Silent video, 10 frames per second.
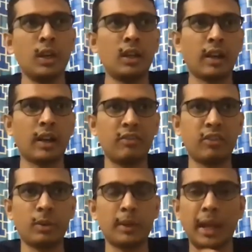Right
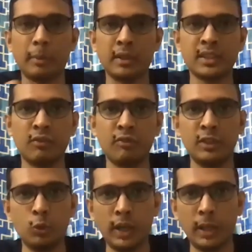from captains come with
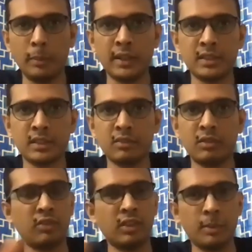2 helmets,
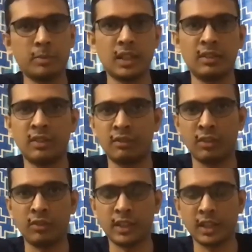one for himself and one
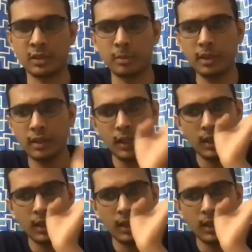for the customer.